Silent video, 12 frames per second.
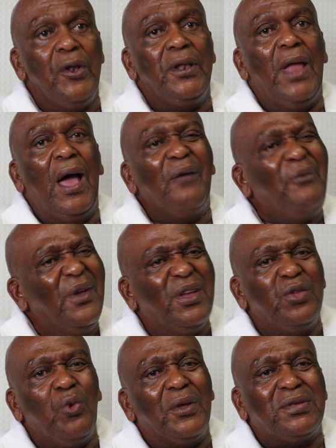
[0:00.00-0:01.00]
on, I
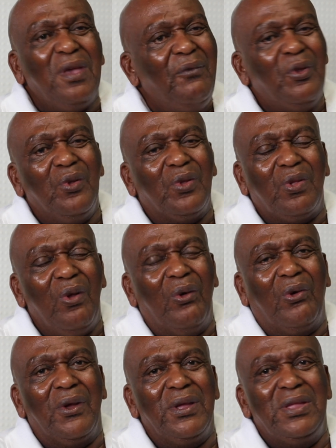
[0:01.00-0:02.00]
think it was 7
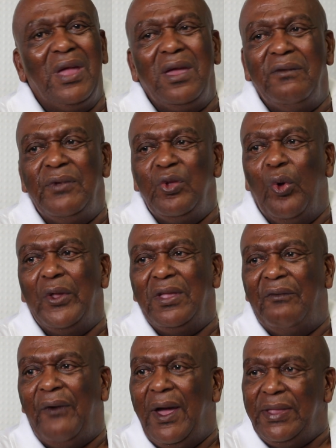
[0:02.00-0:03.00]
o'clock in the evening
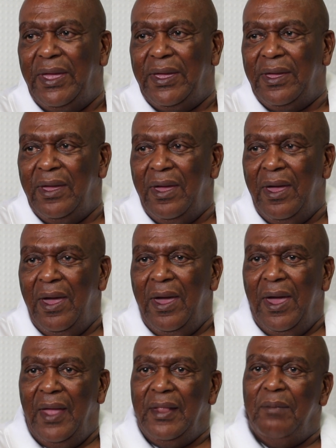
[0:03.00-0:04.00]
on a Friday.
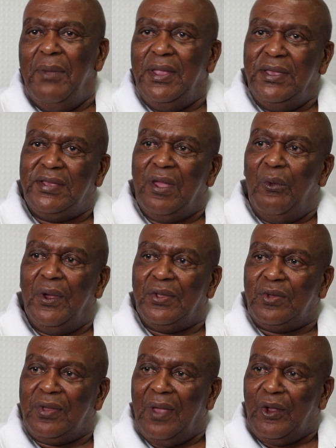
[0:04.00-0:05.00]
And the minister
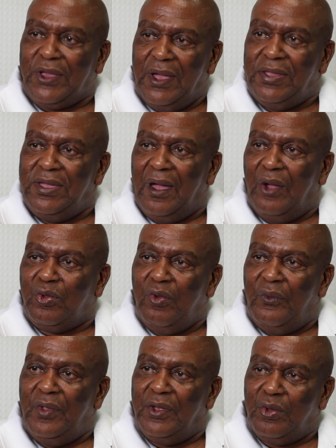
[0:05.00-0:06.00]
was getting
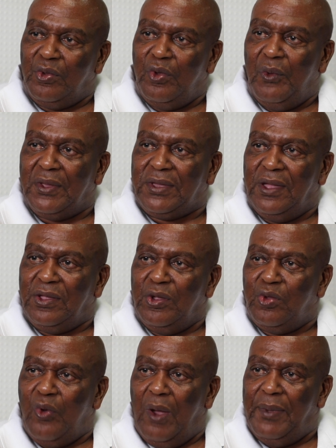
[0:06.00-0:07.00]
out of the suit, he was
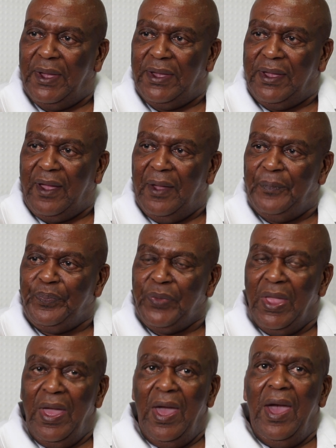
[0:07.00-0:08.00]
getting to America.
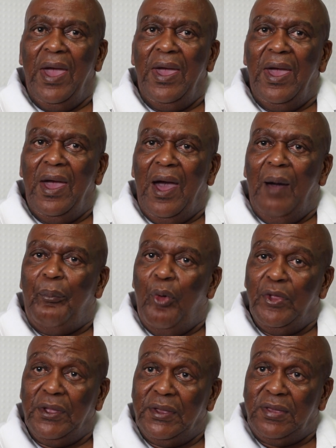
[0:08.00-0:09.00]

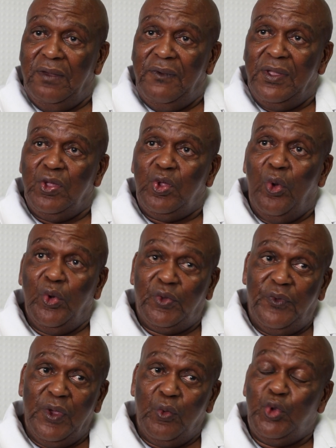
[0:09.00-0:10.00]
Upon receiving
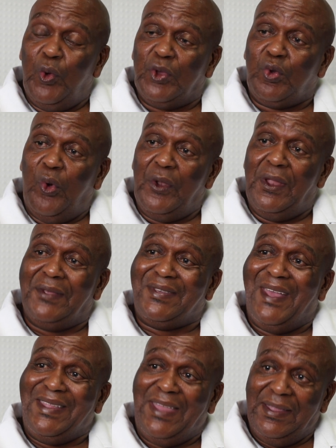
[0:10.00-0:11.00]
those things, which was on a
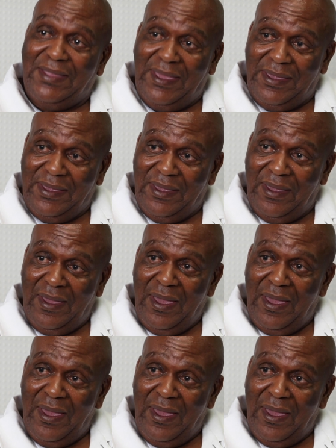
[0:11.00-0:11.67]
Saturday,